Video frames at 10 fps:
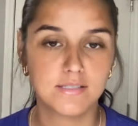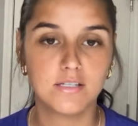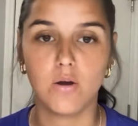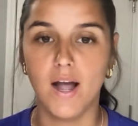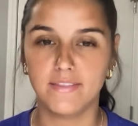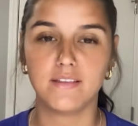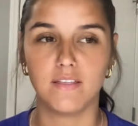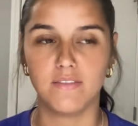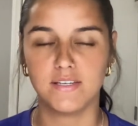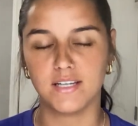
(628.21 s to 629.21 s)
So I think
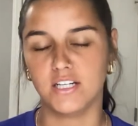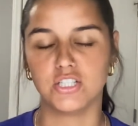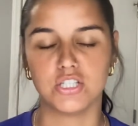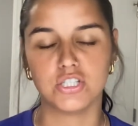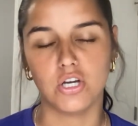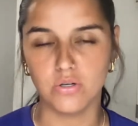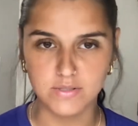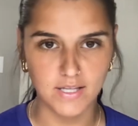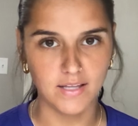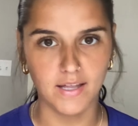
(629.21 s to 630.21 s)
that this kind of just shows
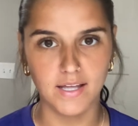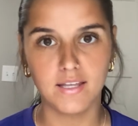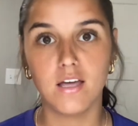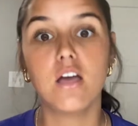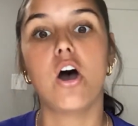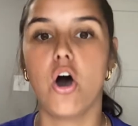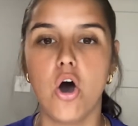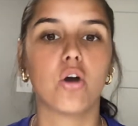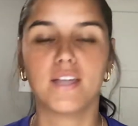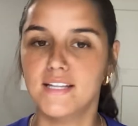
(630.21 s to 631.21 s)
that like
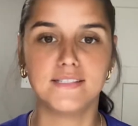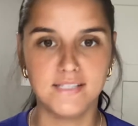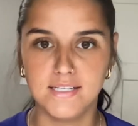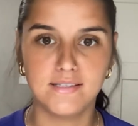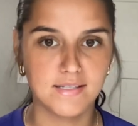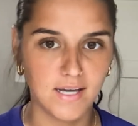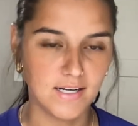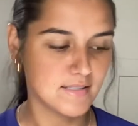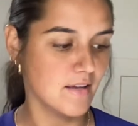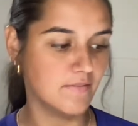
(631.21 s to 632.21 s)
all kids need this kind
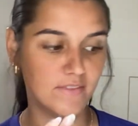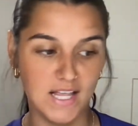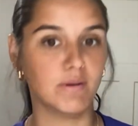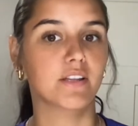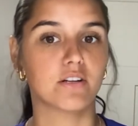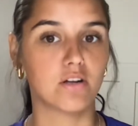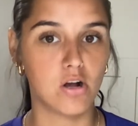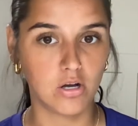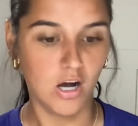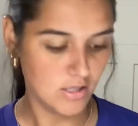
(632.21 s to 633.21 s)
of stuff, and that's why they're all
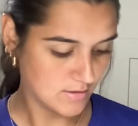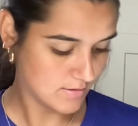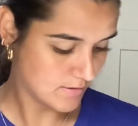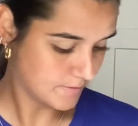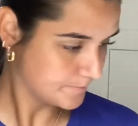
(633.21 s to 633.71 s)
cons.